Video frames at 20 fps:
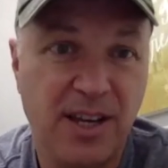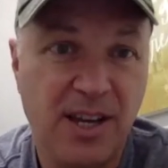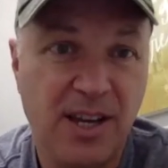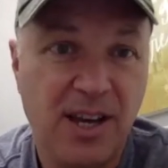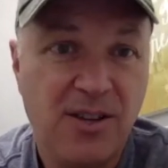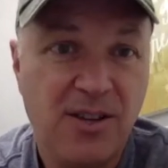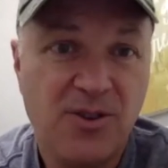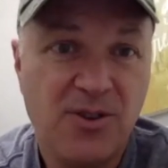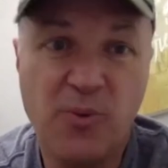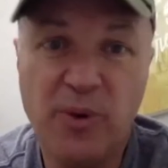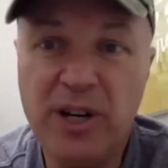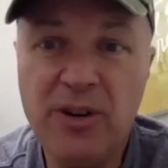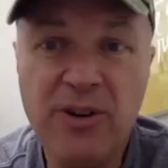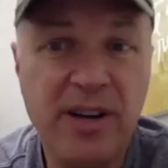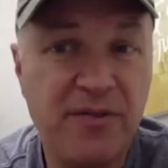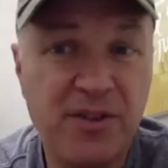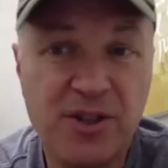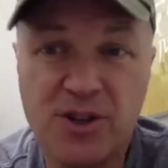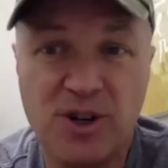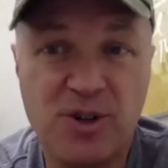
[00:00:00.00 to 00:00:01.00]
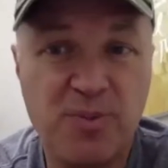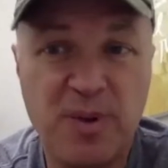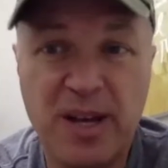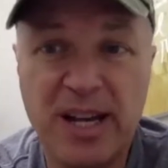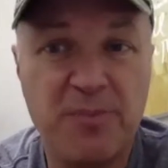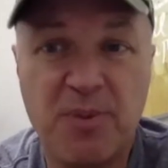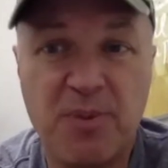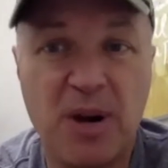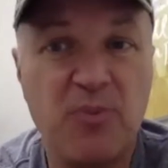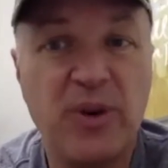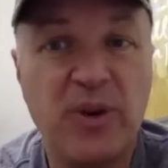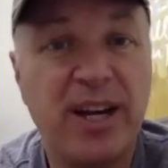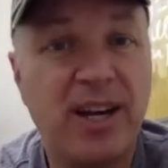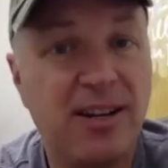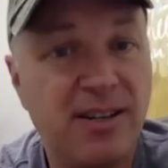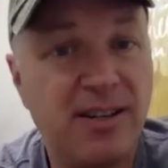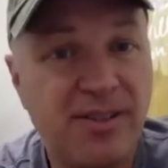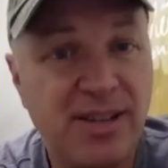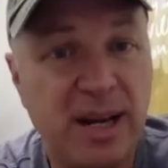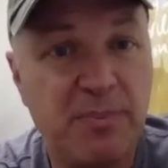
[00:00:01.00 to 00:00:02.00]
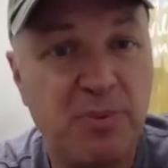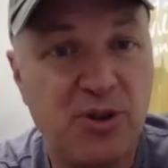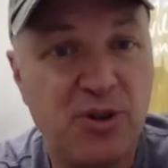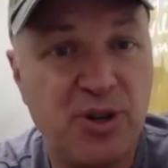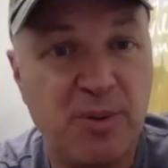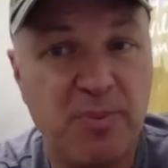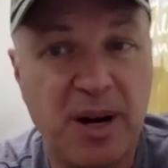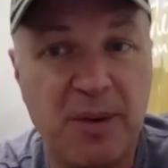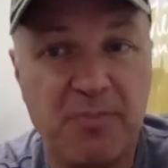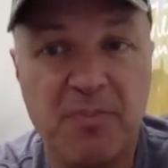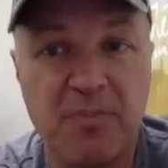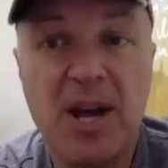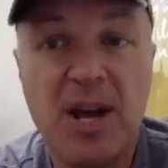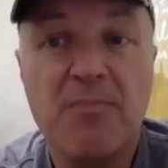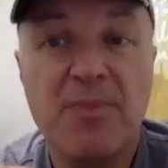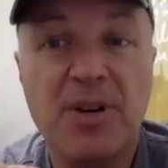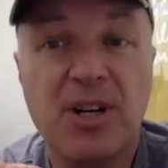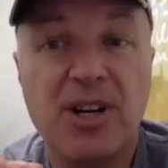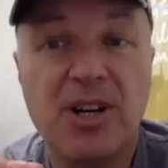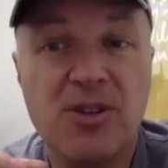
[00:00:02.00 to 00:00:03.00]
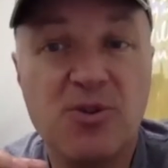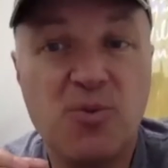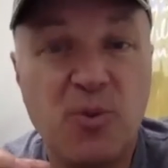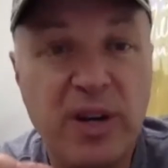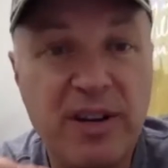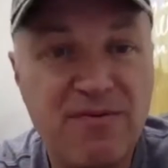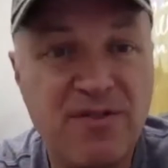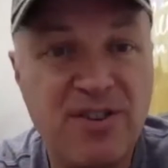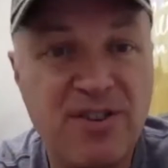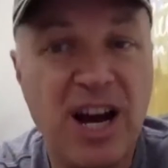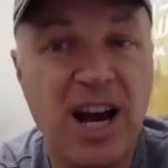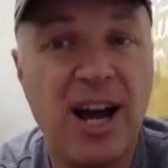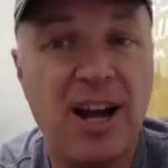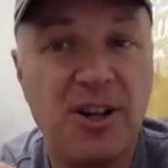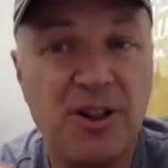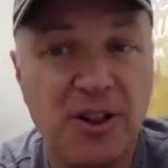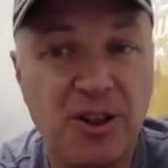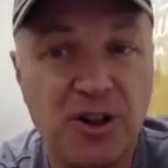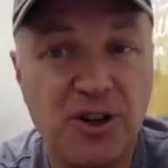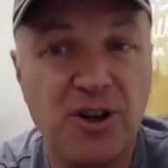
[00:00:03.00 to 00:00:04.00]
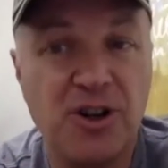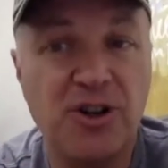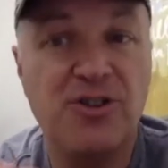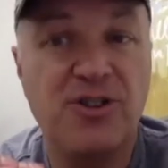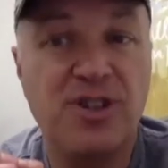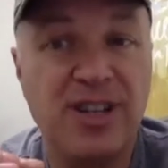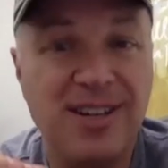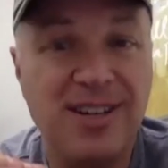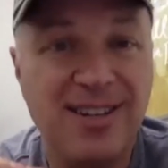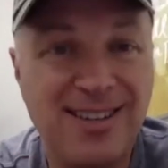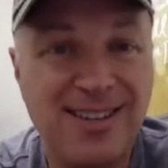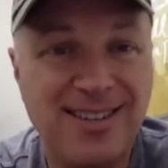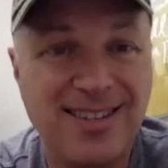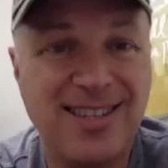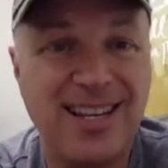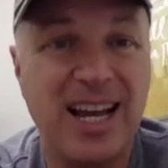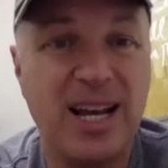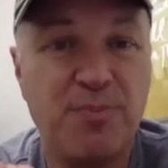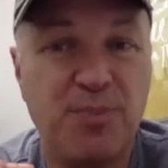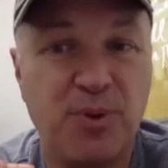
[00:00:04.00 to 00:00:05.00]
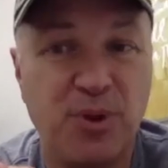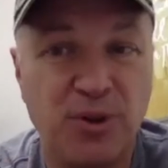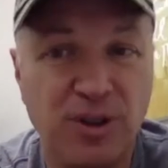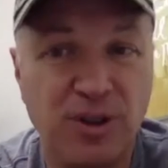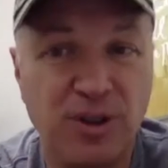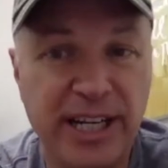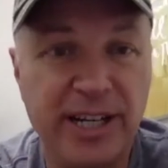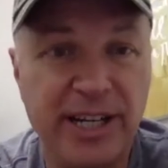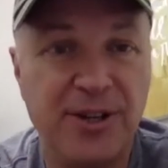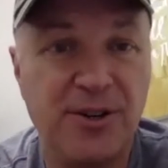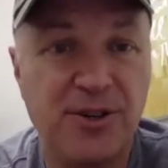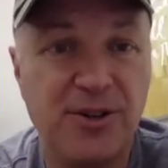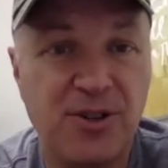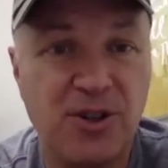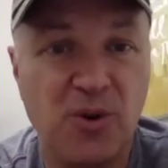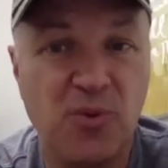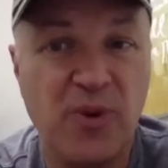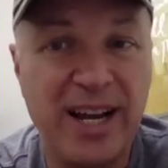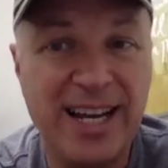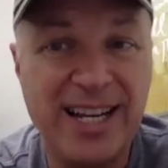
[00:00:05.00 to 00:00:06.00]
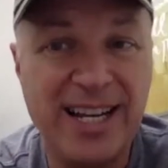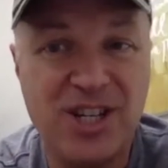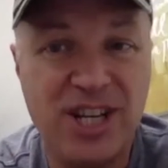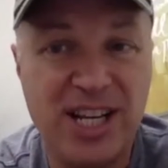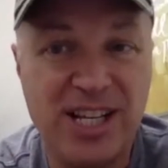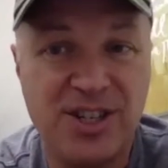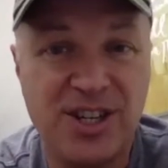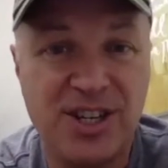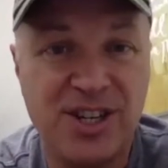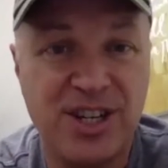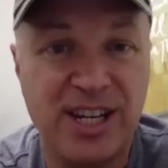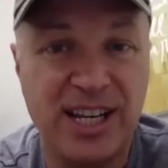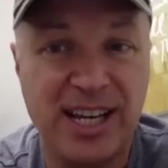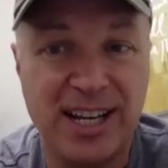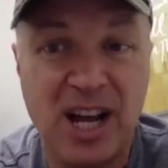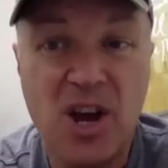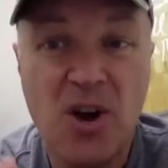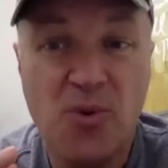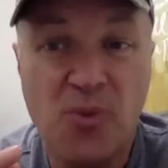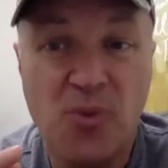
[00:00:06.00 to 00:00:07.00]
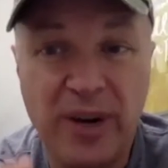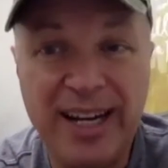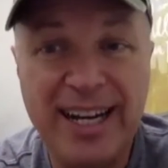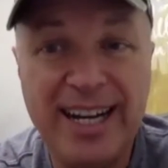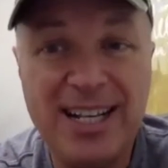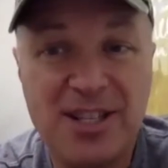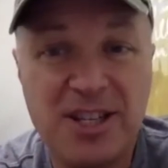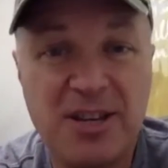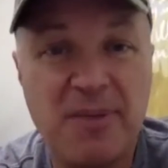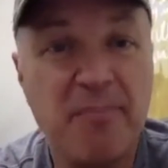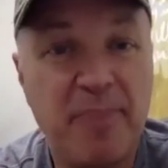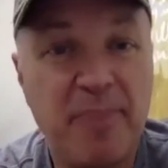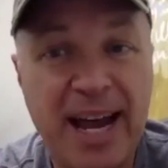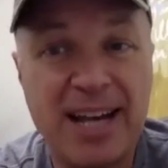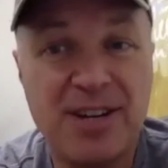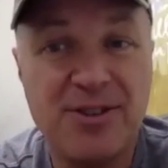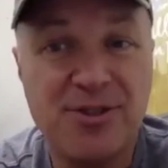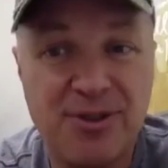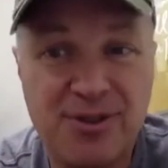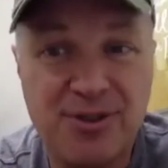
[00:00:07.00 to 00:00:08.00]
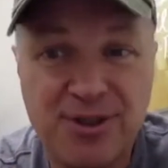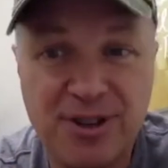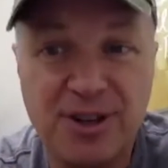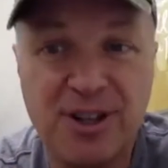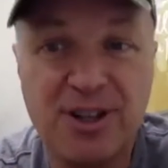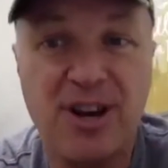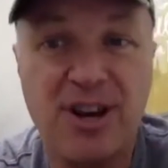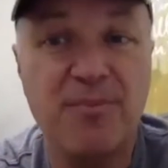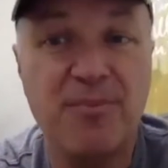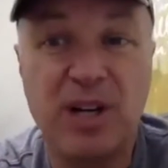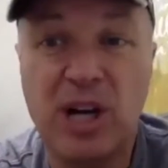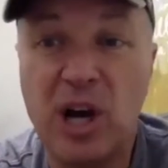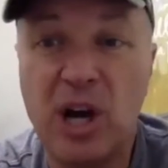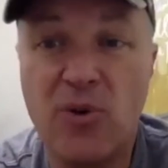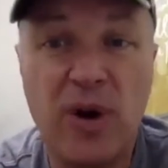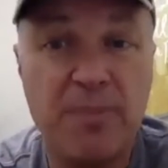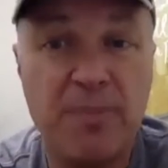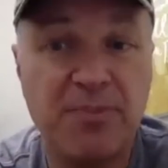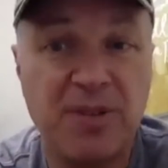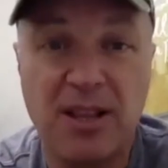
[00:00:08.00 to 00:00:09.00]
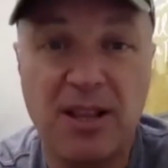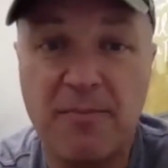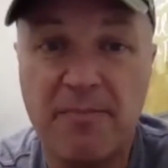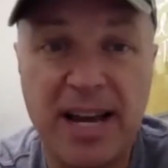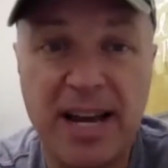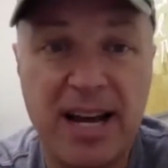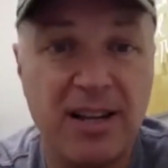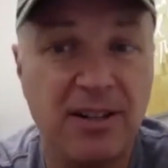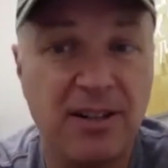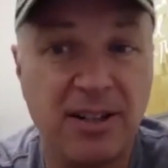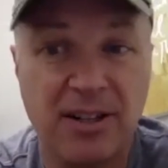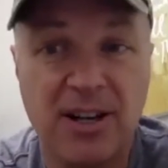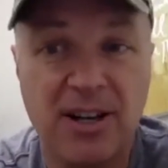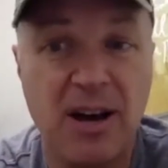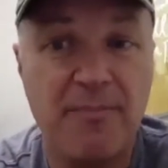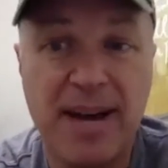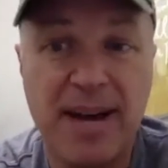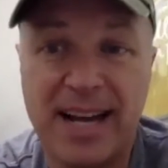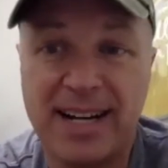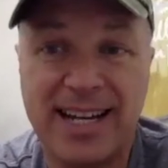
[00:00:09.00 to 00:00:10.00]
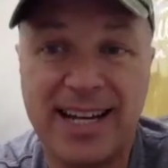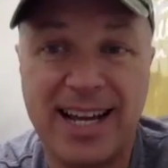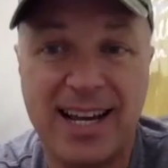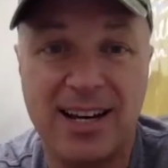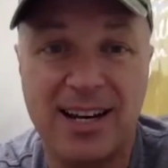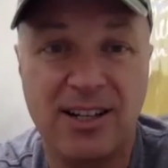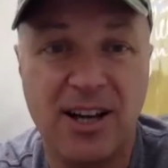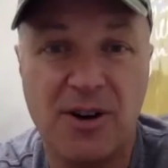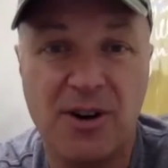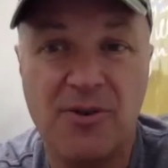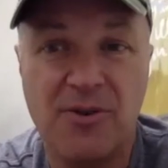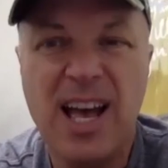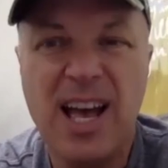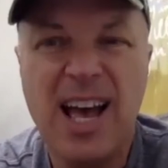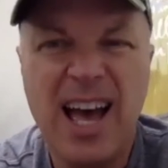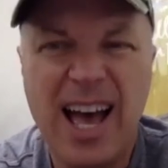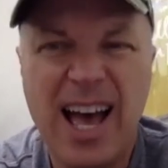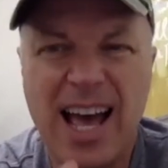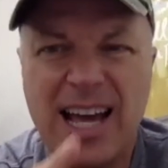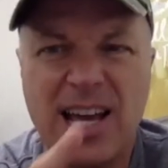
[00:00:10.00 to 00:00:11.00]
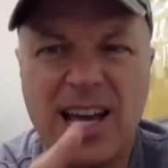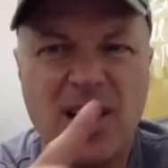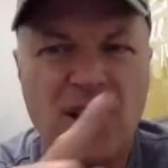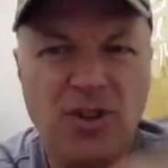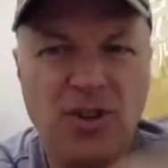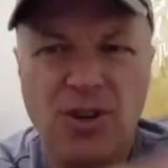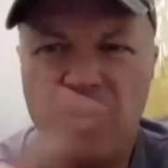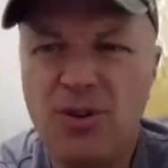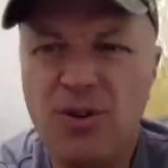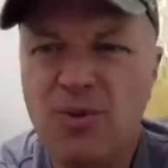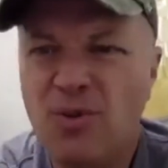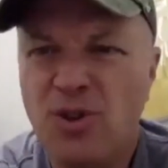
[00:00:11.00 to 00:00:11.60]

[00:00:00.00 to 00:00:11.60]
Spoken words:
So we don't have a church planting problem. We got a discipleship problem because we've not learned to disciple leaders the way Jesus did. We need some pastors to go up to the mountain and come back down and go, hey, you,